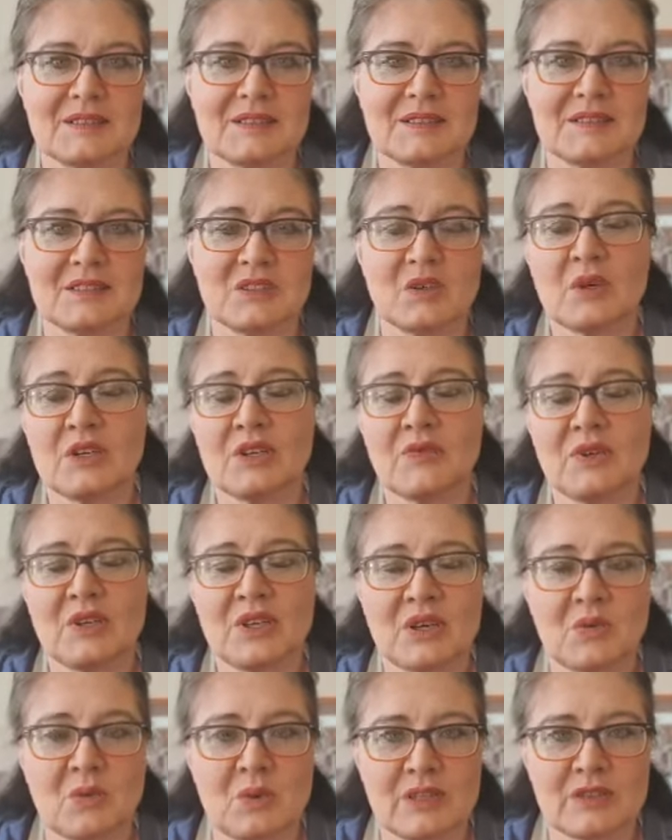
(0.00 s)
So what if you
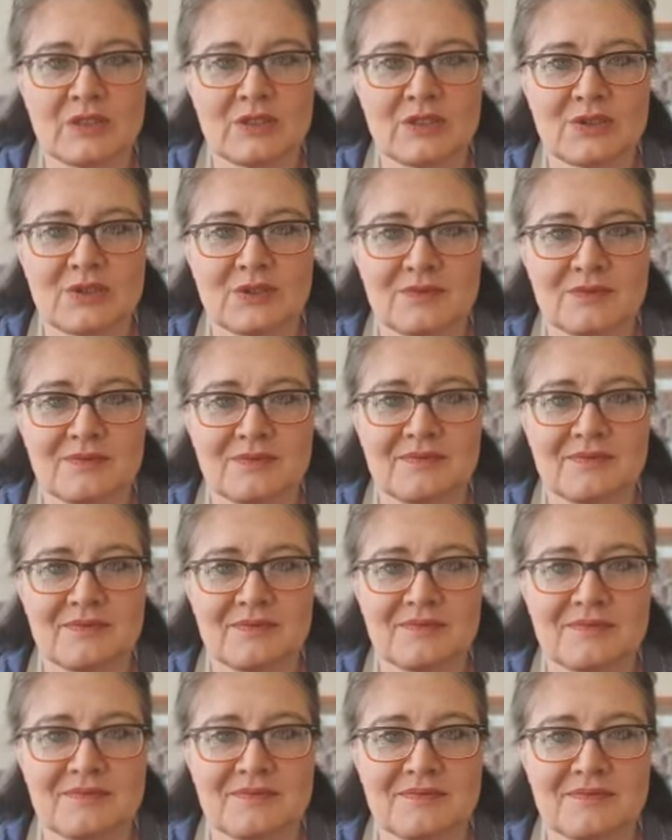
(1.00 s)
don't want to?
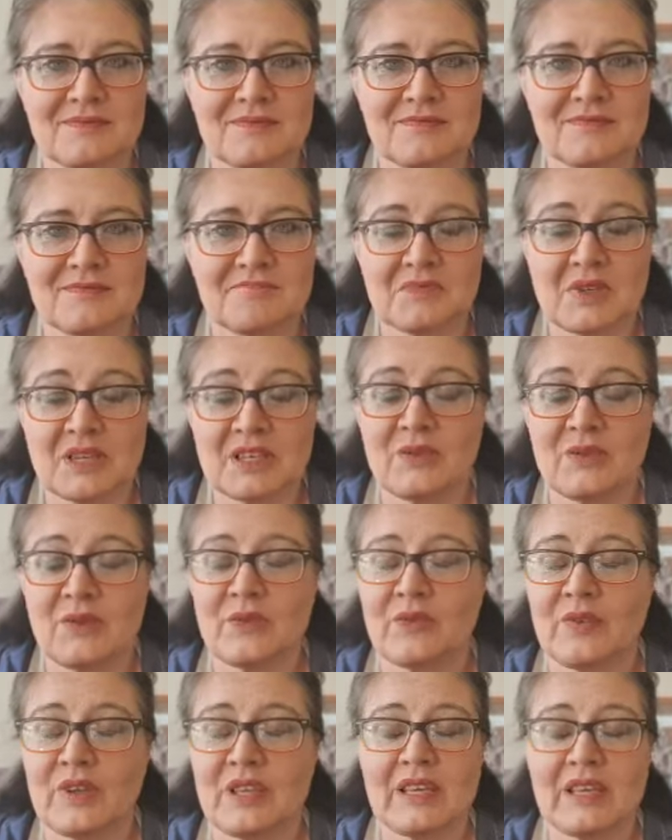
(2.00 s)
What if you're
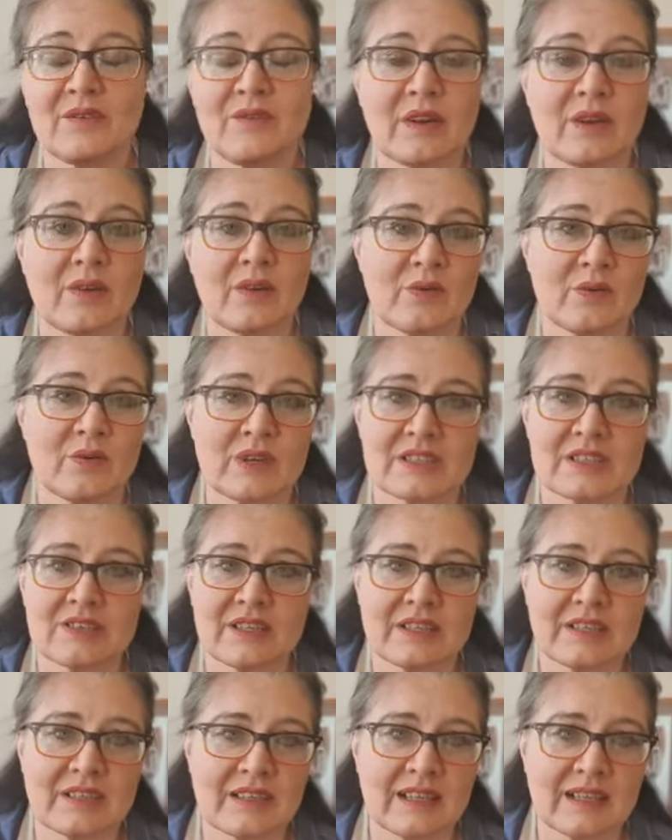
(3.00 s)
feeling very
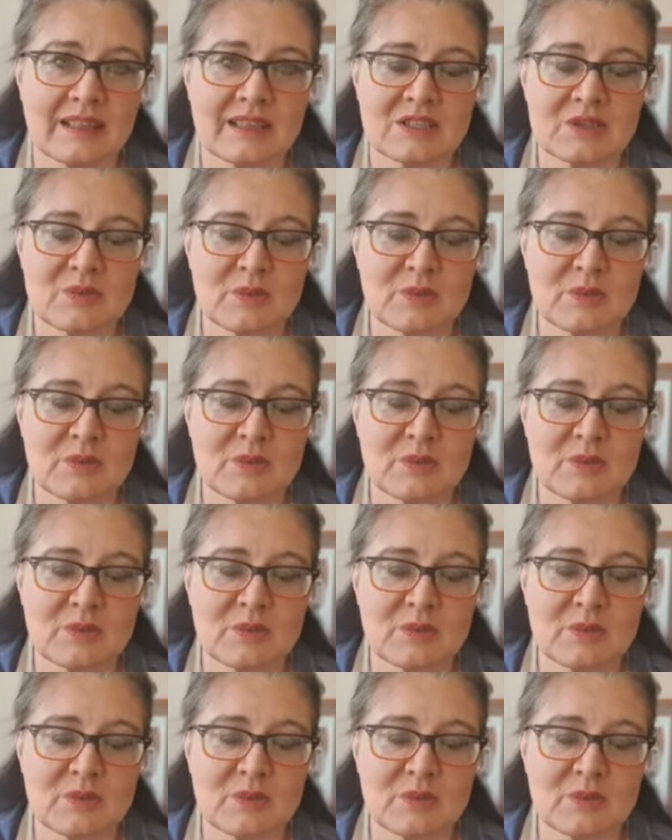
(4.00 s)
frustrated at this